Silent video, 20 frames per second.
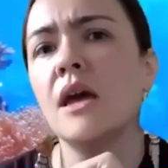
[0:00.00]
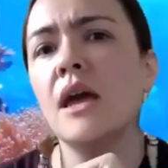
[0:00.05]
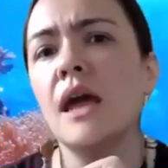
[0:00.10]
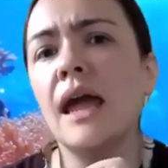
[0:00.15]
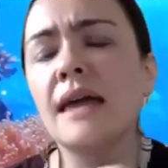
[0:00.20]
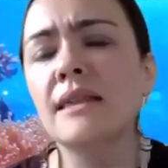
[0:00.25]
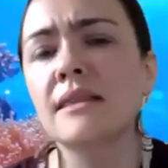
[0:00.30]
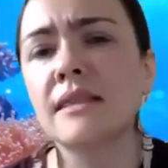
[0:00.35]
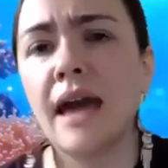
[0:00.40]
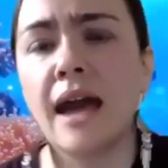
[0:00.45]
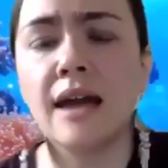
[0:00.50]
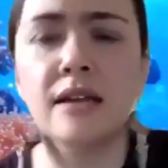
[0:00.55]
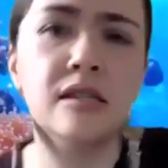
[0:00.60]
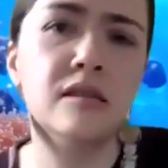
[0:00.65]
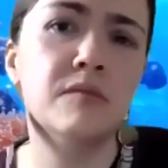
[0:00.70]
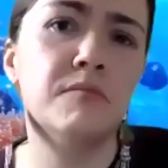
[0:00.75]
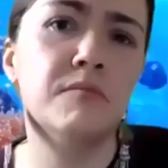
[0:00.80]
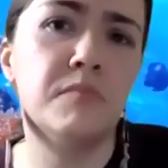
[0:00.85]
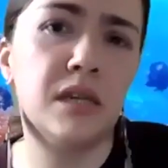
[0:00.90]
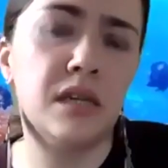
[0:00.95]
And that
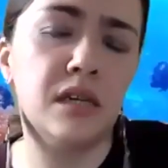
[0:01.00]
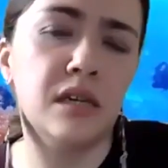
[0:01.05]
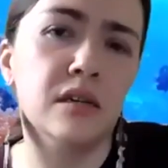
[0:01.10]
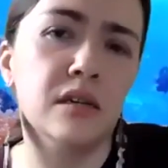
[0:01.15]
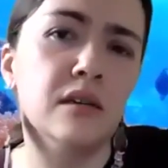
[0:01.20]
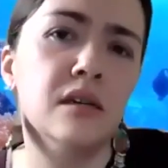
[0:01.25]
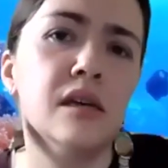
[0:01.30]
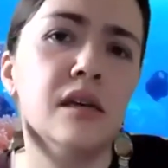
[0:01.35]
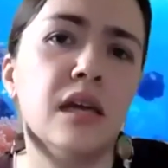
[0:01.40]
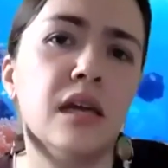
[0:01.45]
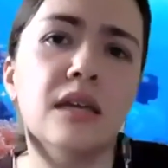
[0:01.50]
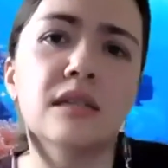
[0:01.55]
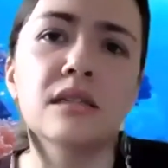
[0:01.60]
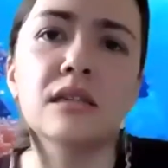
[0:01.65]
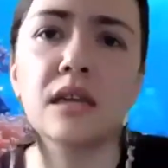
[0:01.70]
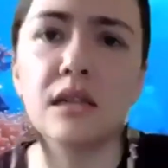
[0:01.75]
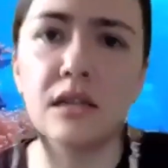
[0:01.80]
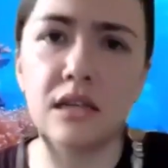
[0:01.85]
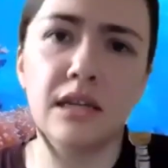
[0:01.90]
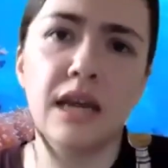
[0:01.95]
to me is an
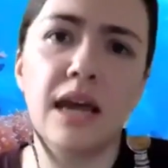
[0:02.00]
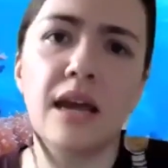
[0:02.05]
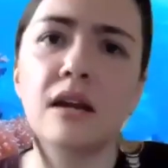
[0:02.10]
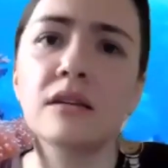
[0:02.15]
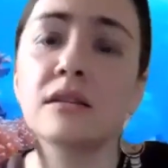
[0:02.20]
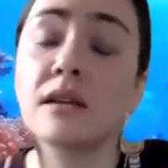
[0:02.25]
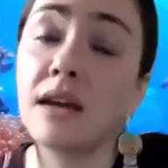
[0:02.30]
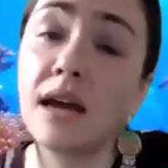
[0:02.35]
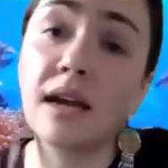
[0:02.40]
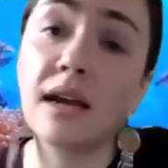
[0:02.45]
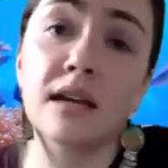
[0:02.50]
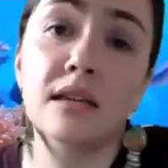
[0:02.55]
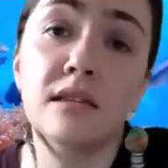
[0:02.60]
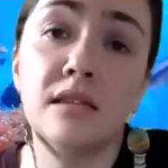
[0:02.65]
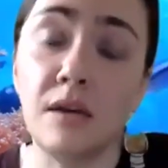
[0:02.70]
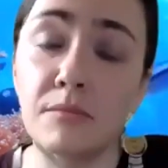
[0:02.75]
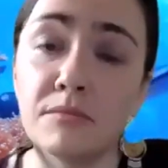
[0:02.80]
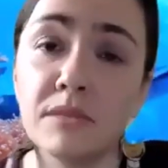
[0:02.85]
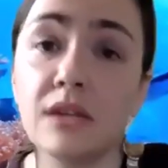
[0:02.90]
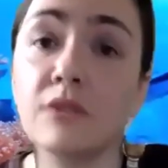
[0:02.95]
indicator that I did
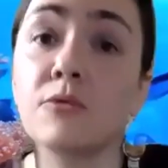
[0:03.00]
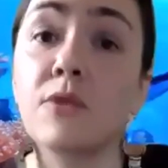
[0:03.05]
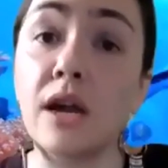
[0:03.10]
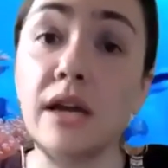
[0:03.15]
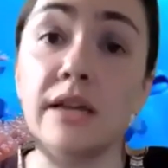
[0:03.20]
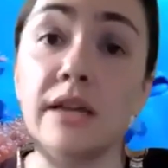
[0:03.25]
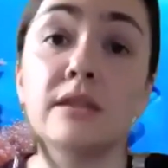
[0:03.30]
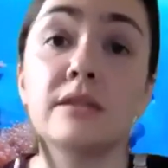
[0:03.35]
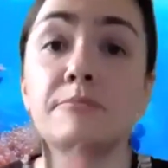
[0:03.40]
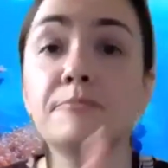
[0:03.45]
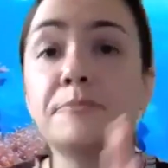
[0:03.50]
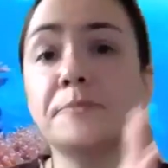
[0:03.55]
something right.